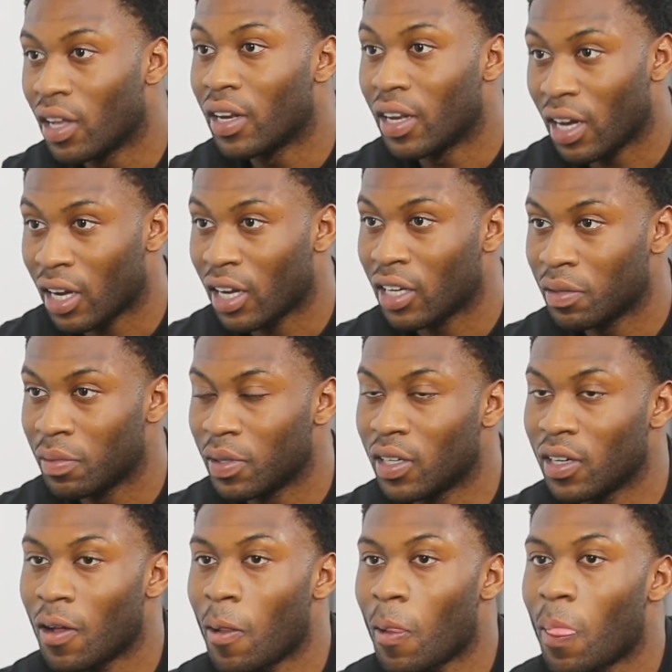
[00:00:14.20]
In the academy.
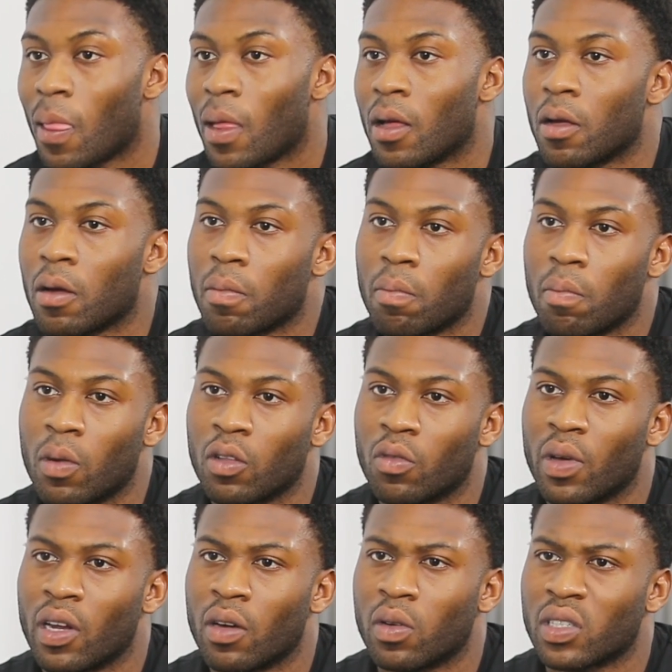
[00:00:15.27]
Mm-hmm. But
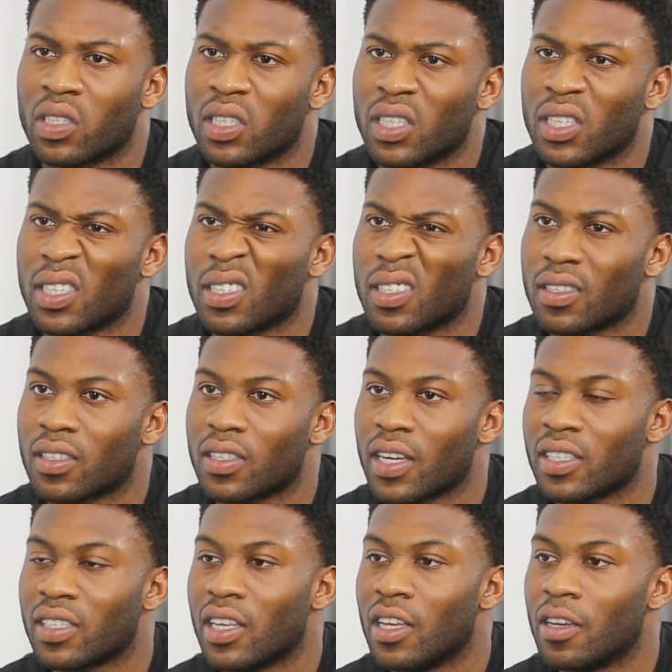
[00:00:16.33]
when I was
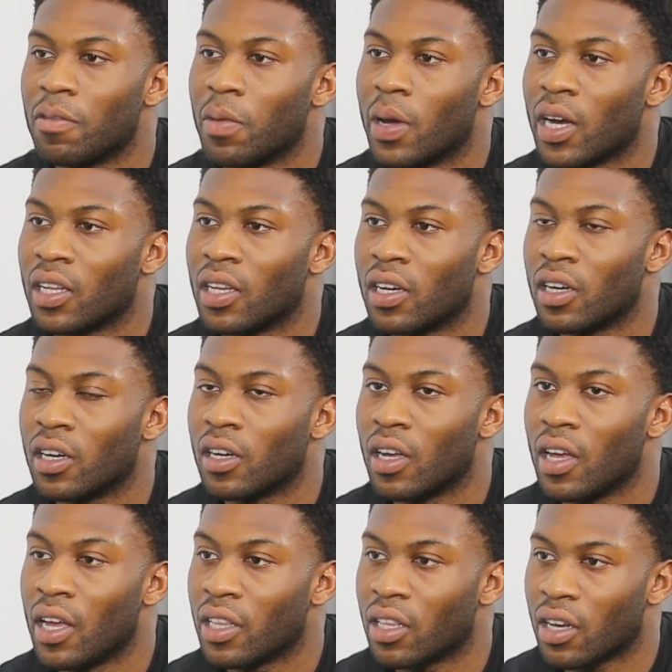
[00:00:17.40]
16, we had an
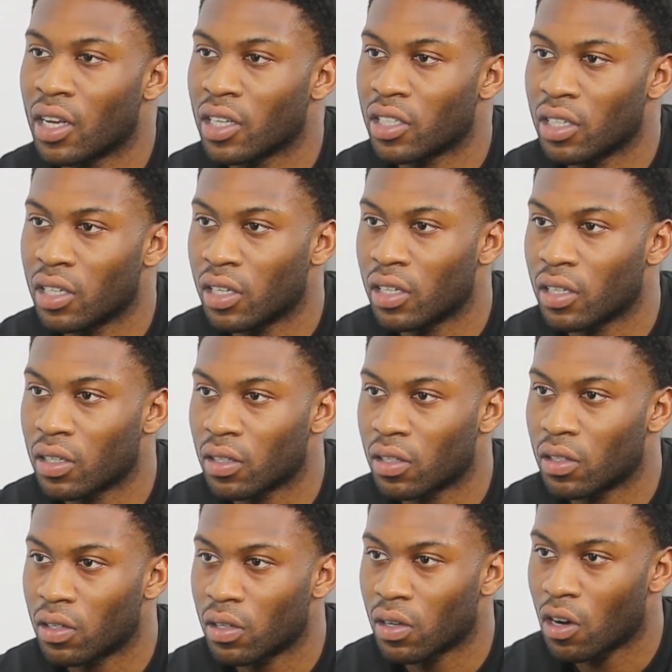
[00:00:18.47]
international
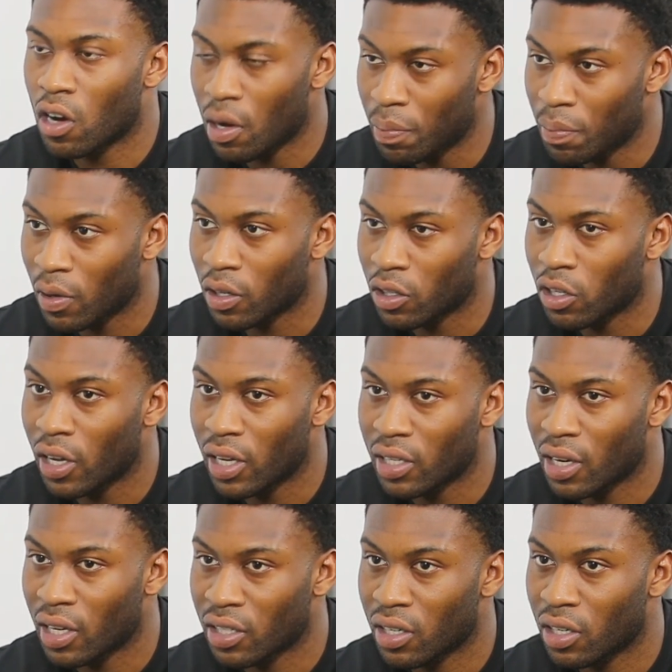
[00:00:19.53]
cup,
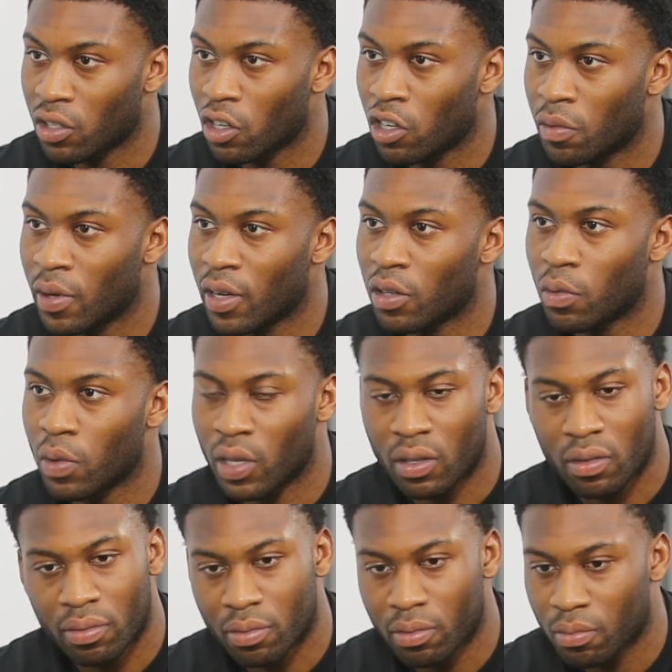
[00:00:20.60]
international tournament
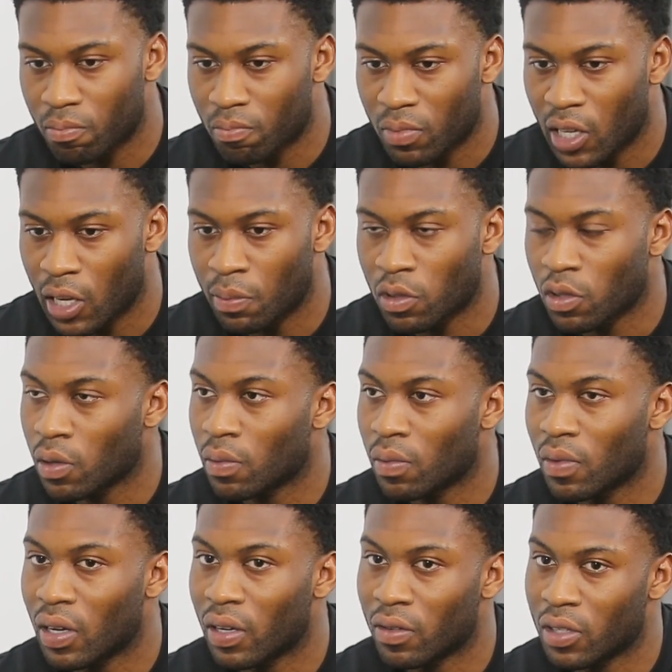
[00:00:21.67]
with teams
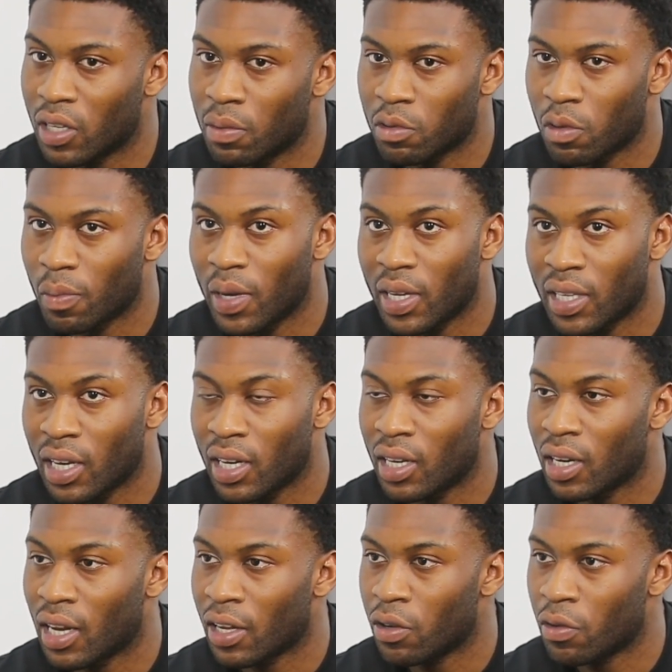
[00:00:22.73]
from Italy,
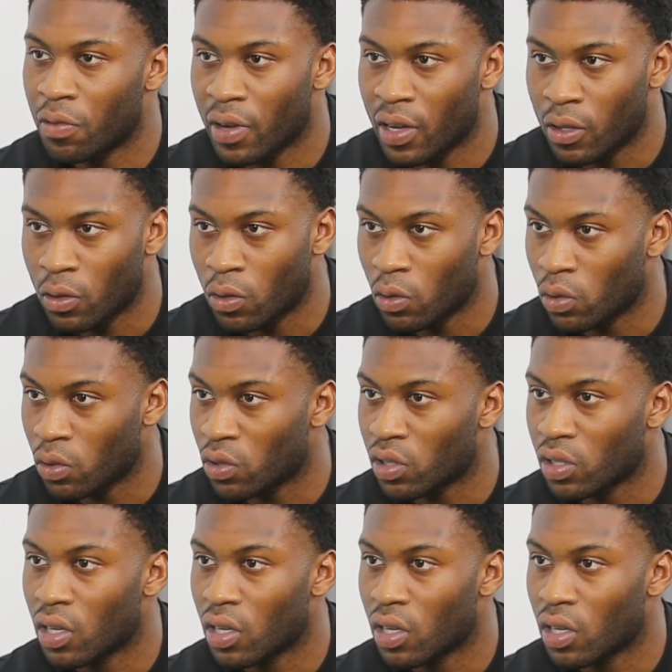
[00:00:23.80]
like Juventus,